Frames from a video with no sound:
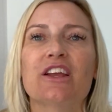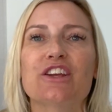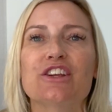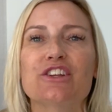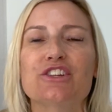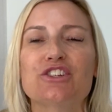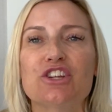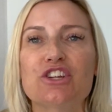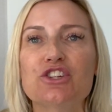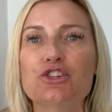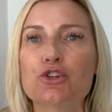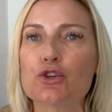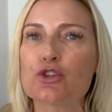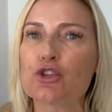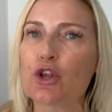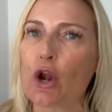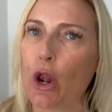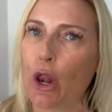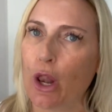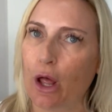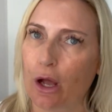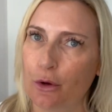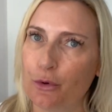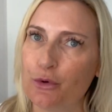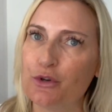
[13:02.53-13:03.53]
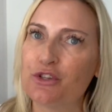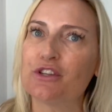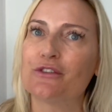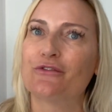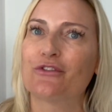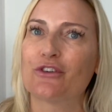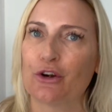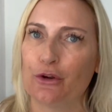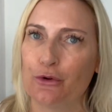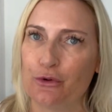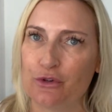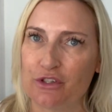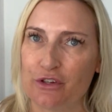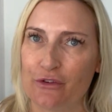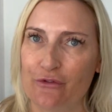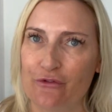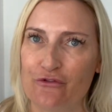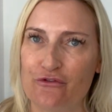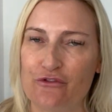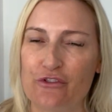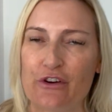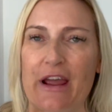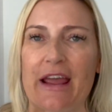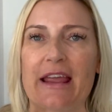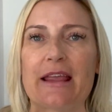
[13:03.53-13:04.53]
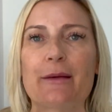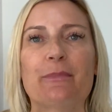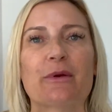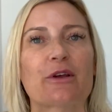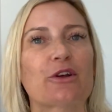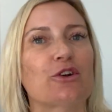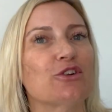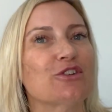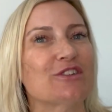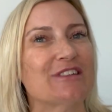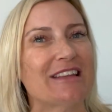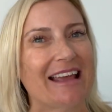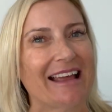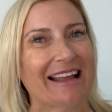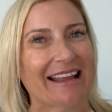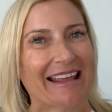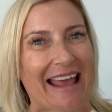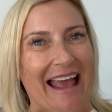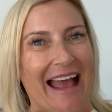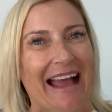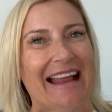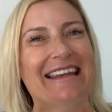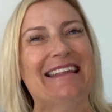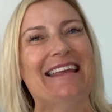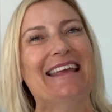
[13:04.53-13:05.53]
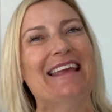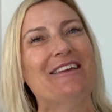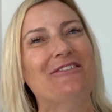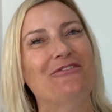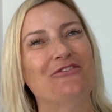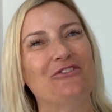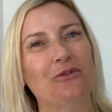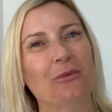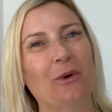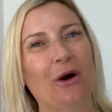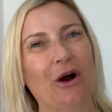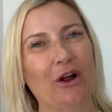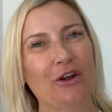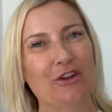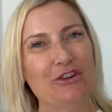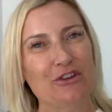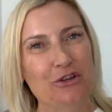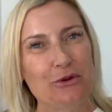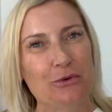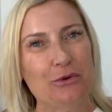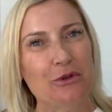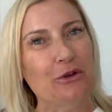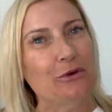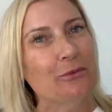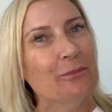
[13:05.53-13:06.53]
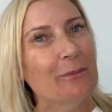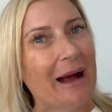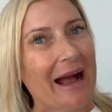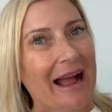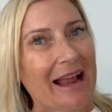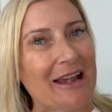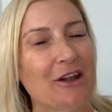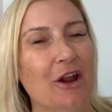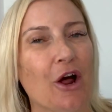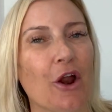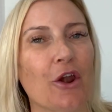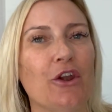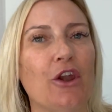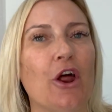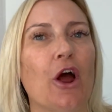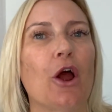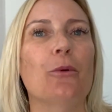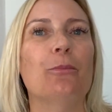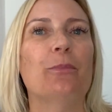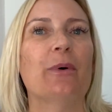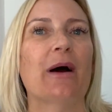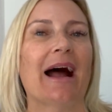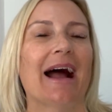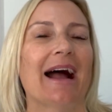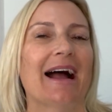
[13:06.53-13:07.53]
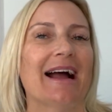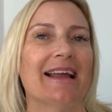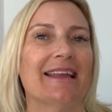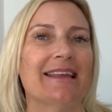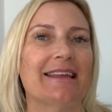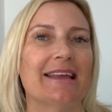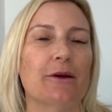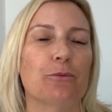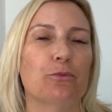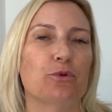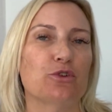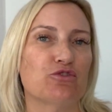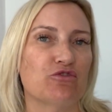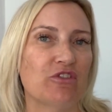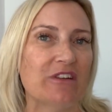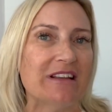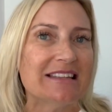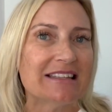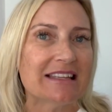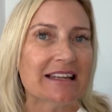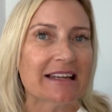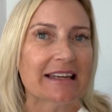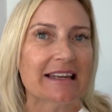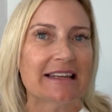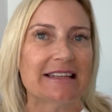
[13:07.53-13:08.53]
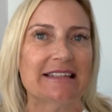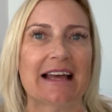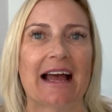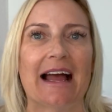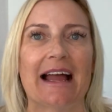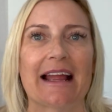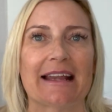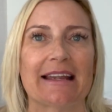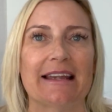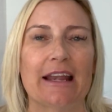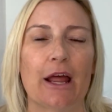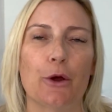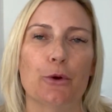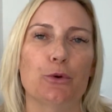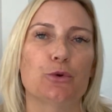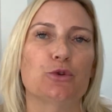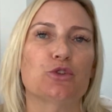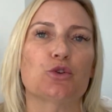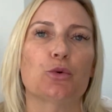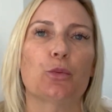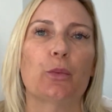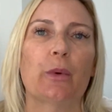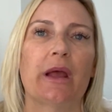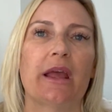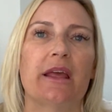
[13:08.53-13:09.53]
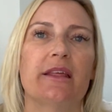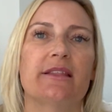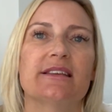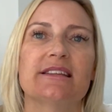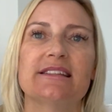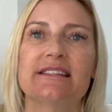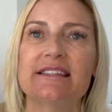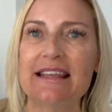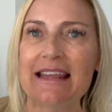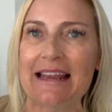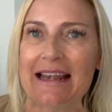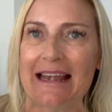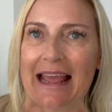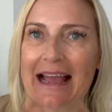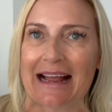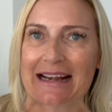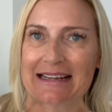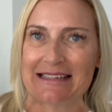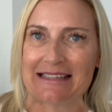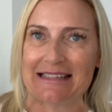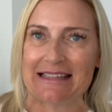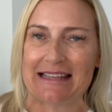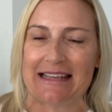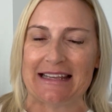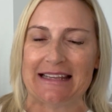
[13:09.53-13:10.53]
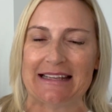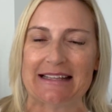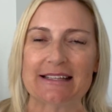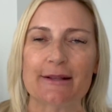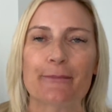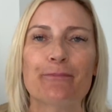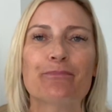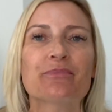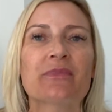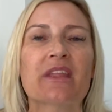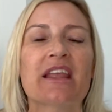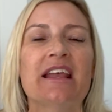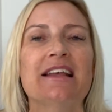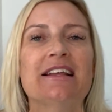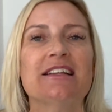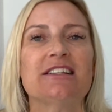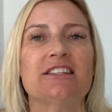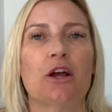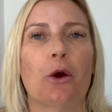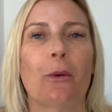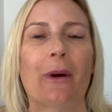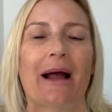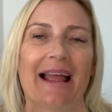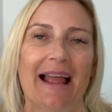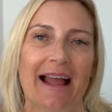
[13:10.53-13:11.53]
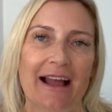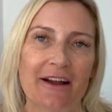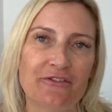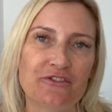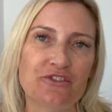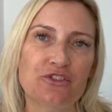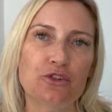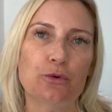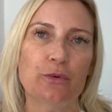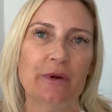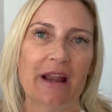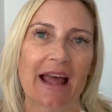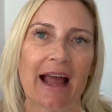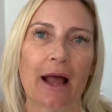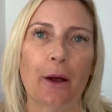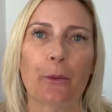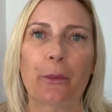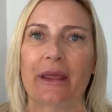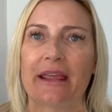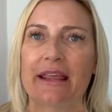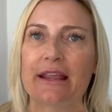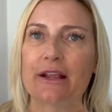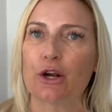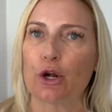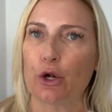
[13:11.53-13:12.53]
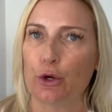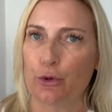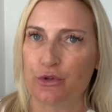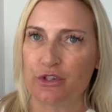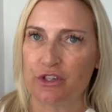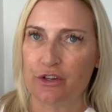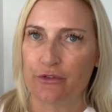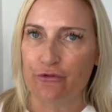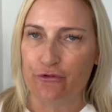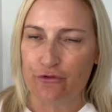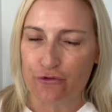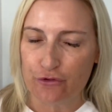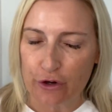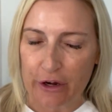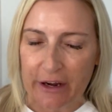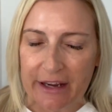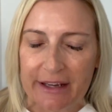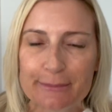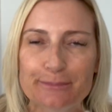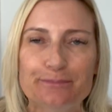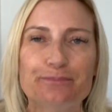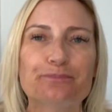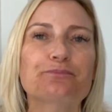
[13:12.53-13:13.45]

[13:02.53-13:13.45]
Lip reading: She does loads of gluten-free because, again, if you are new, you might not know, but I was recently diagnosed with celiac disease. So I have to now eat gluten-free.